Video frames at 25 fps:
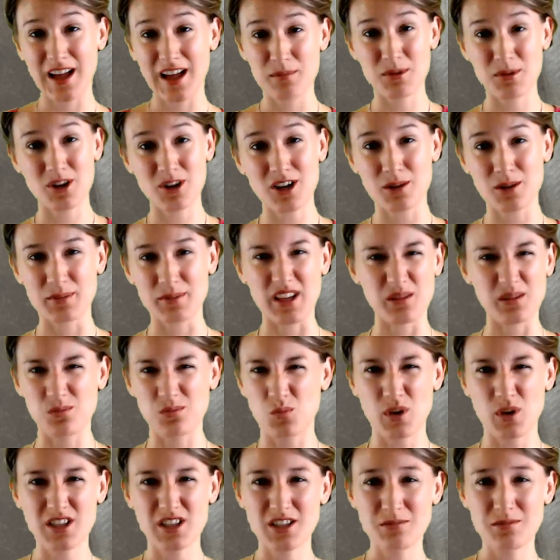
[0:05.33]

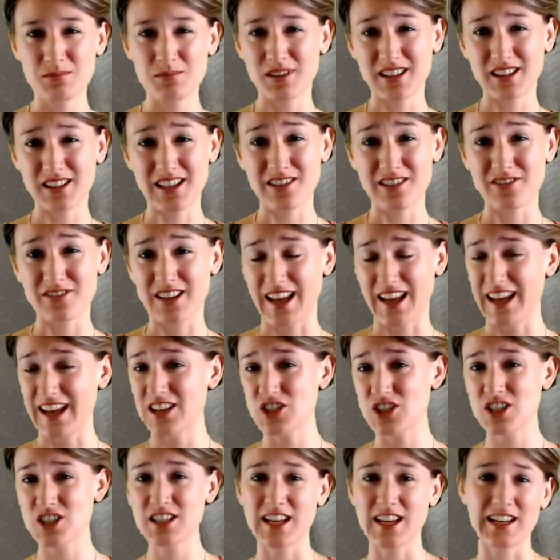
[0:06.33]
Hammurabi, we don't believe in
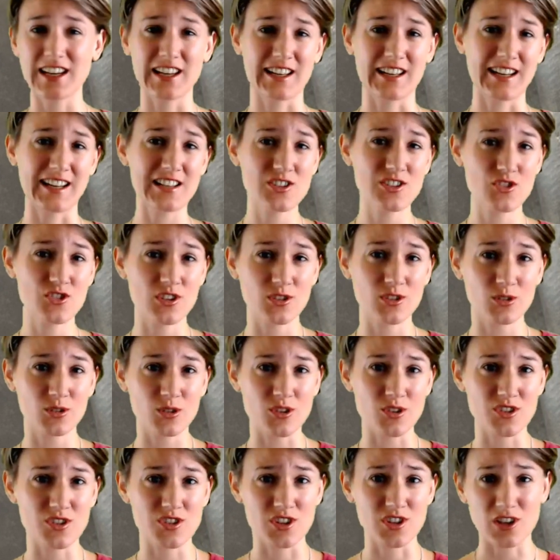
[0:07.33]
ancient alien
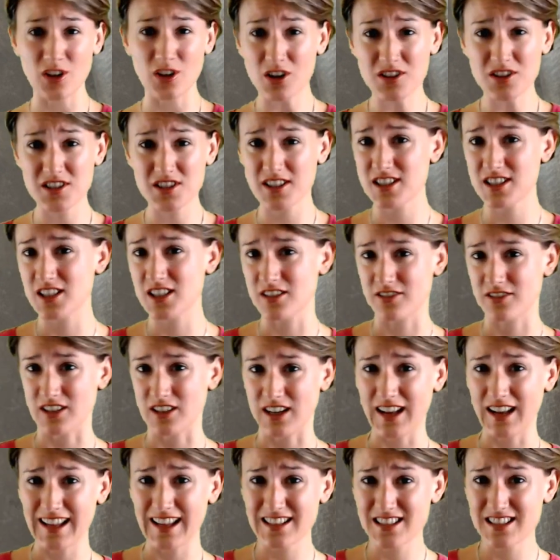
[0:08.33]
astronauts, the lost city of
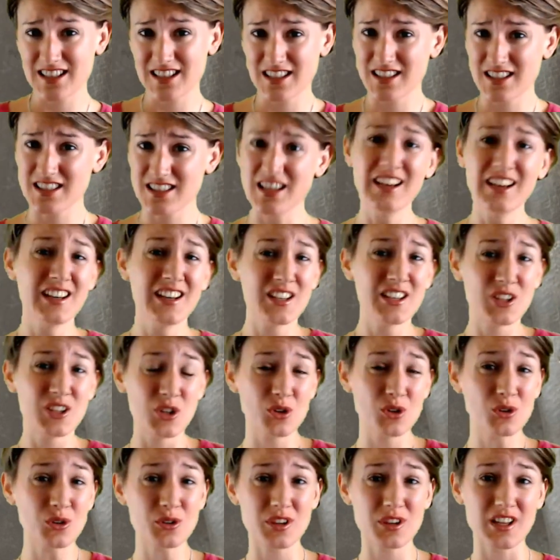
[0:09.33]
Atlantis,
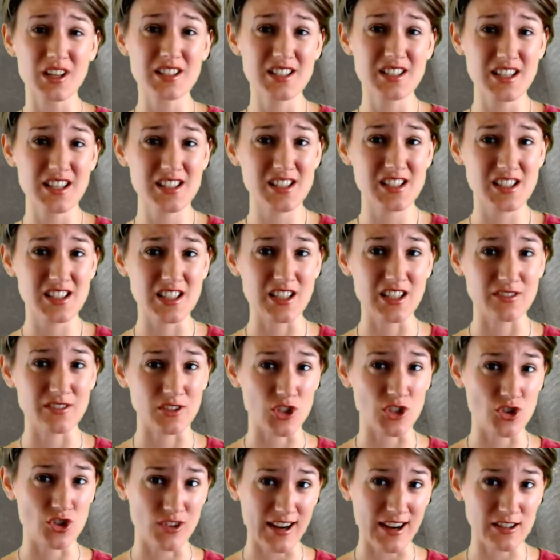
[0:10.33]
the authenticity of
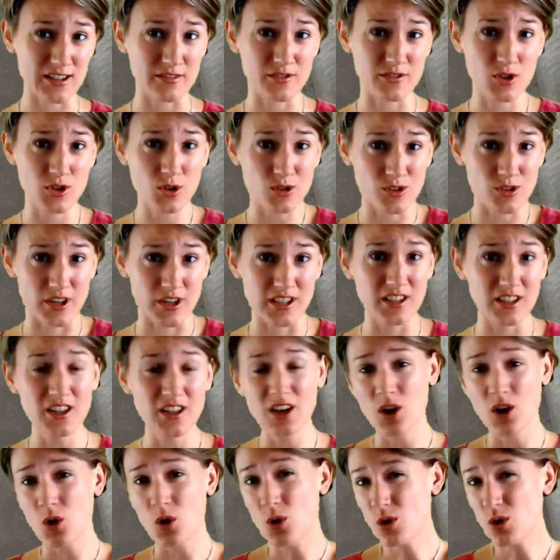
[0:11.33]
the Shroud of Turin,
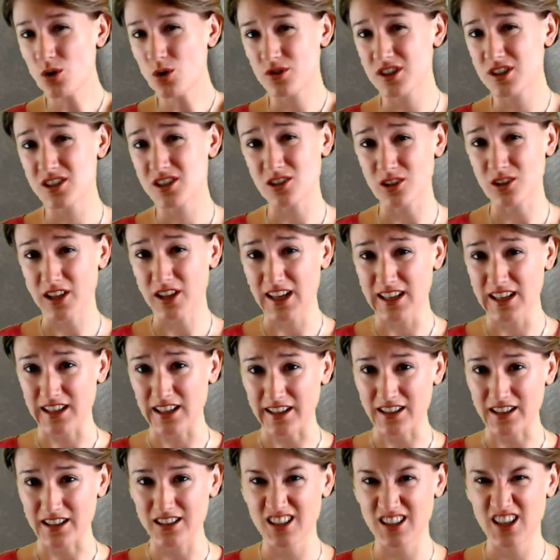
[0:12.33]
or crystal
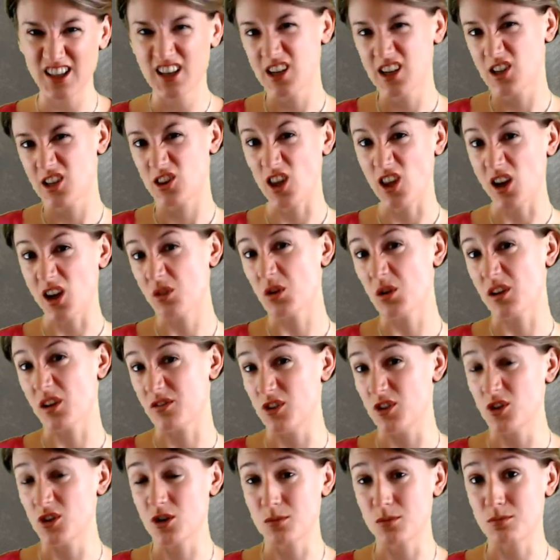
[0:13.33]
healing. Though
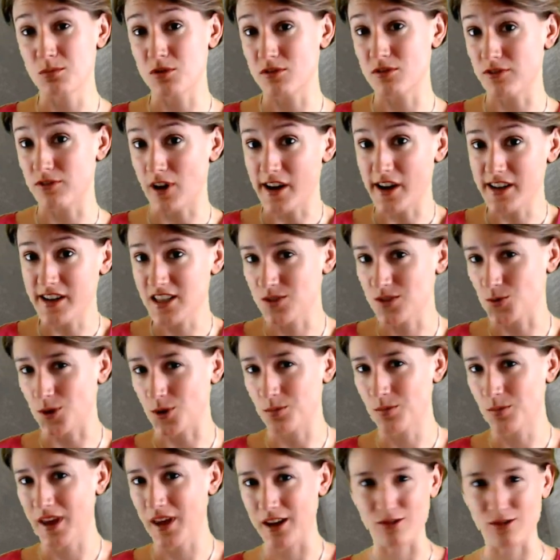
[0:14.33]
if you can provide us
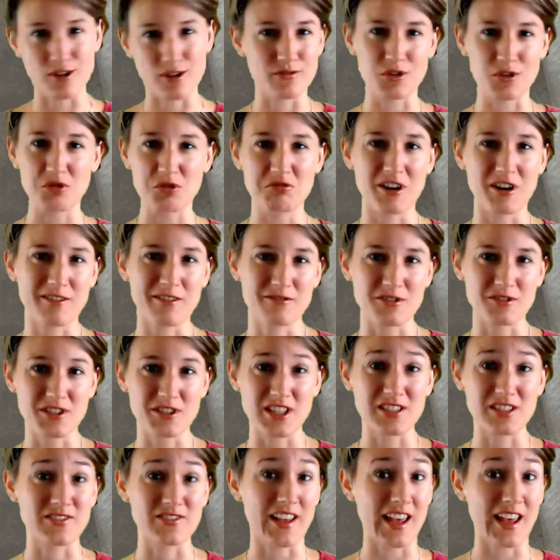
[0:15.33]
with peer-reviewed
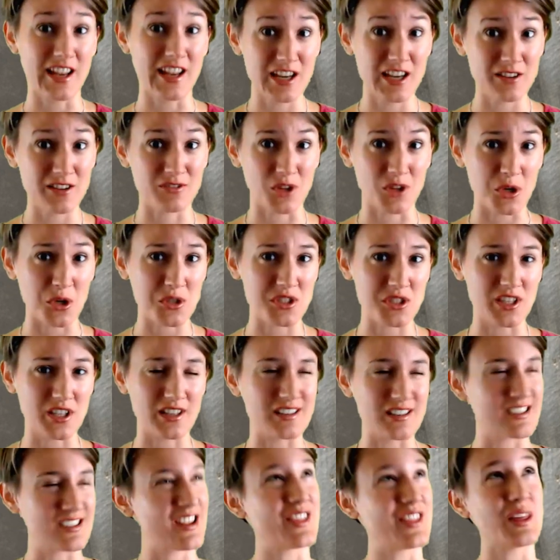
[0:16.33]
references for any of those
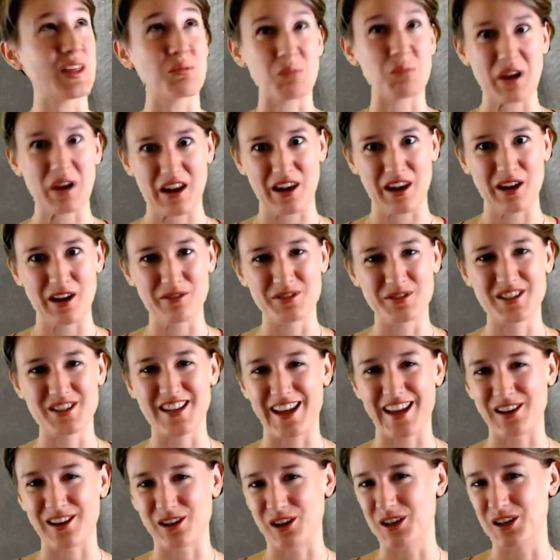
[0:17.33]
things, then we'd love to
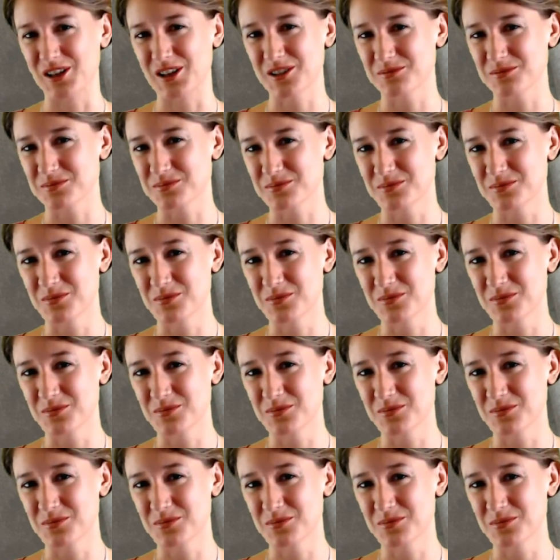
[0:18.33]
take a look.